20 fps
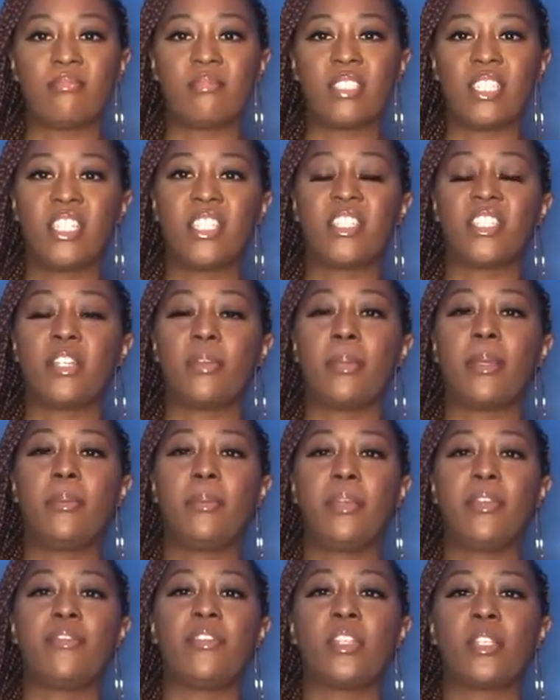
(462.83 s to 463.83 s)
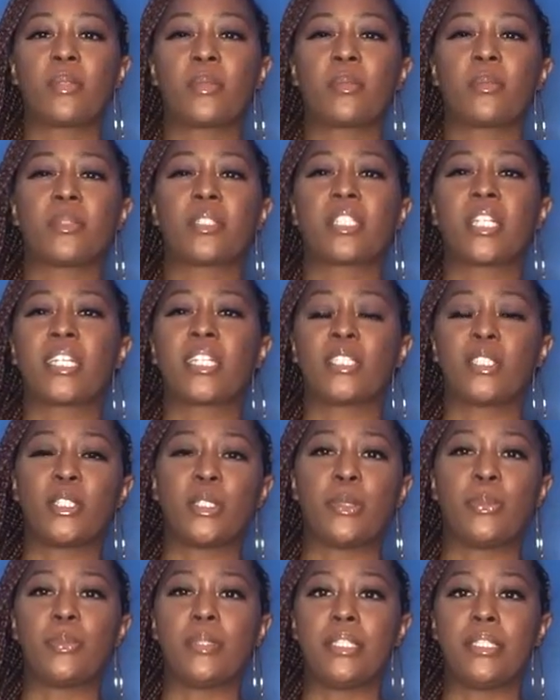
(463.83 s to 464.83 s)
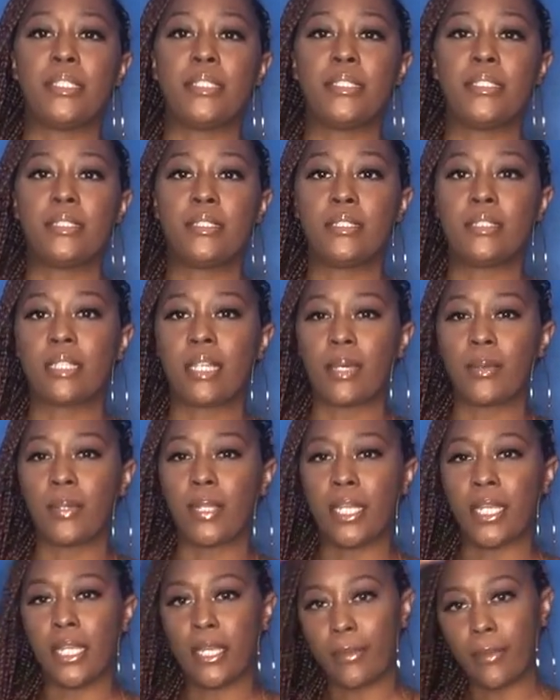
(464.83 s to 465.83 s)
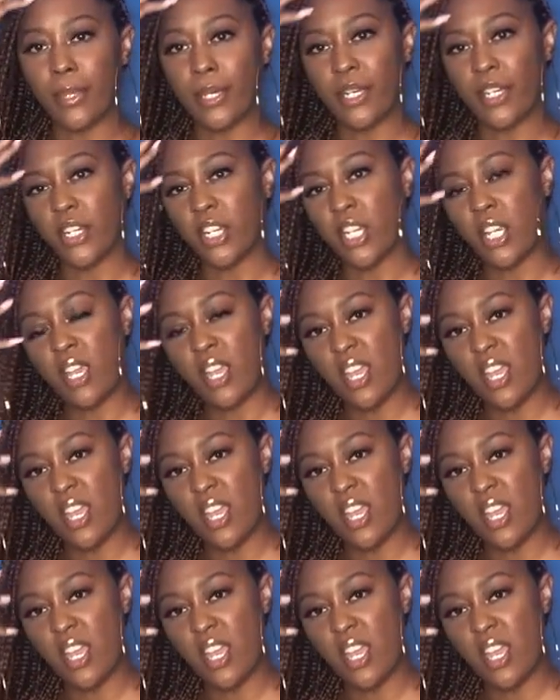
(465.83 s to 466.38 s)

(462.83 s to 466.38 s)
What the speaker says: I don't know, maybe if this one was like a two-piece, I would like it better.